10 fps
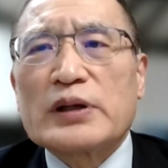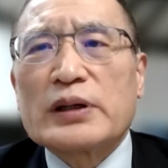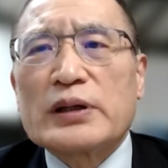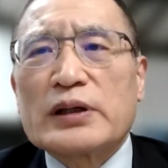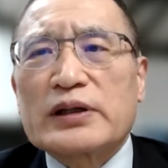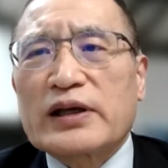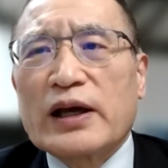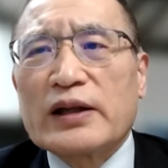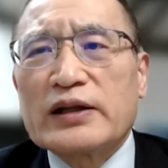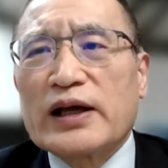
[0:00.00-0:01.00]
uh,
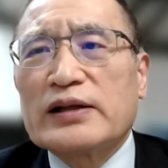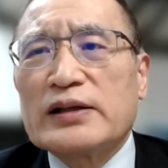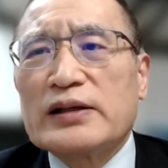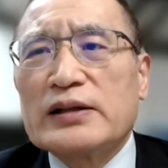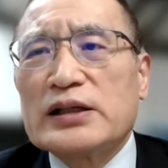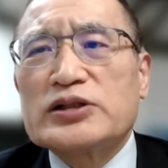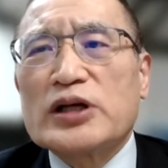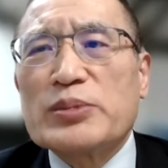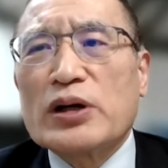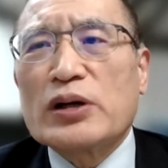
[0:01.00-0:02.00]
candidate Lee
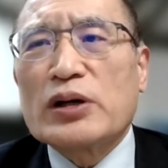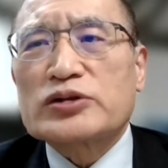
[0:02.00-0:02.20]
Jae-myung